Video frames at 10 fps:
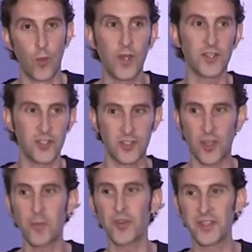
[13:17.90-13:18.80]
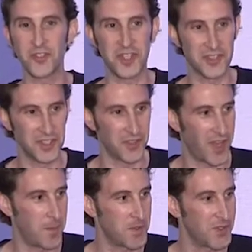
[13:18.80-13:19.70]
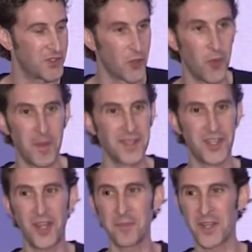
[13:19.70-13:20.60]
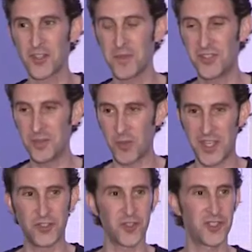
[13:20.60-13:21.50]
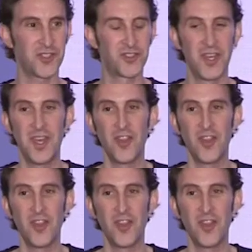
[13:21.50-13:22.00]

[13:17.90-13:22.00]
is a couple interesting things have happened. So my entire management team, when they took this,